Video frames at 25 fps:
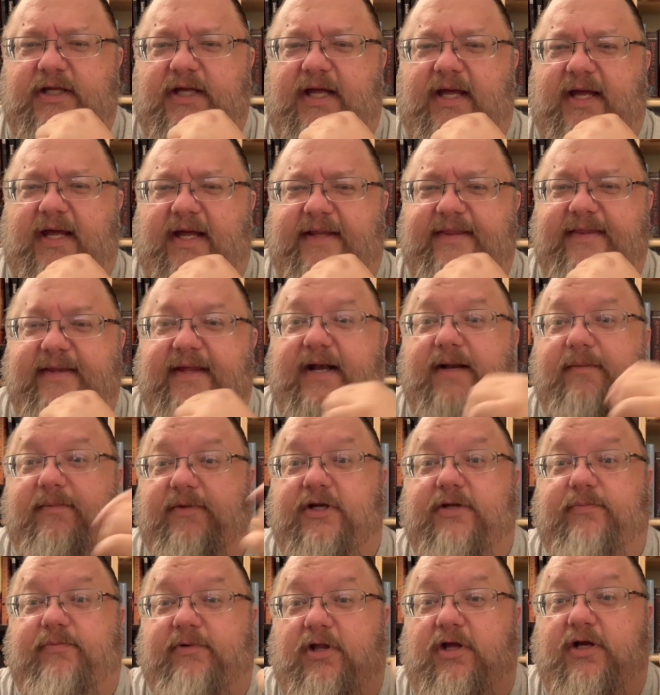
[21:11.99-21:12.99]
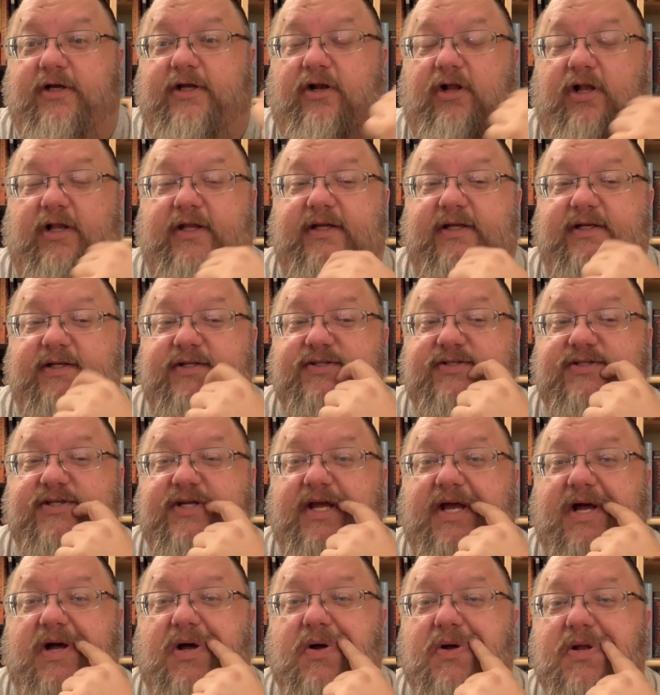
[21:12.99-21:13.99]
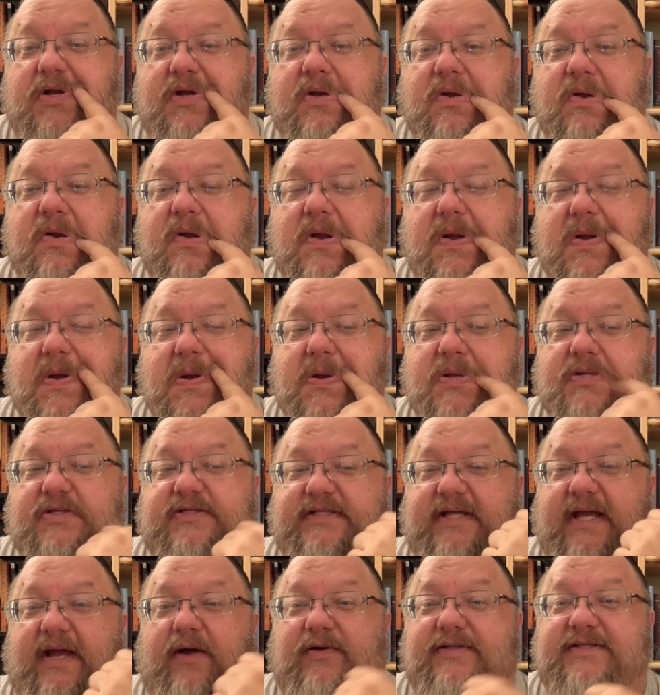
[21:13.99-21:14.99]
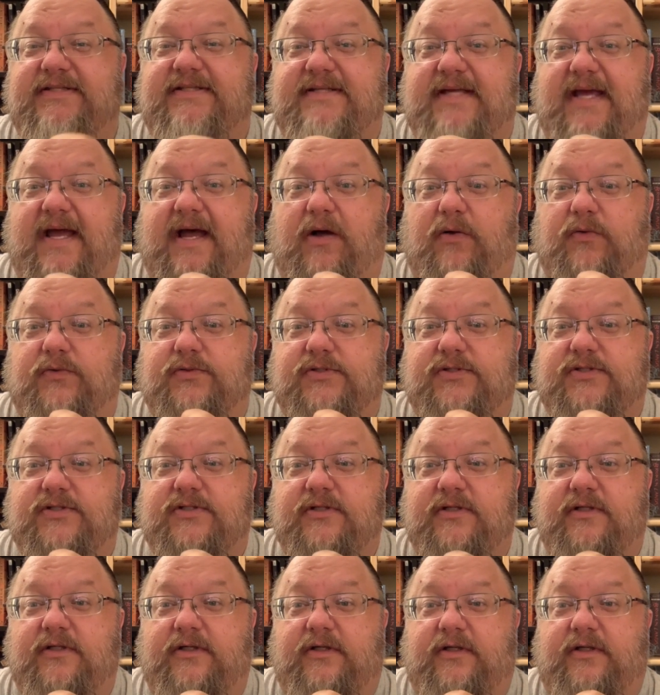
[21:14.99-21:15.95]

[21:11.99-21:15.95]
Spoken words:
and then I'm going to plug it all in and see how it sounds.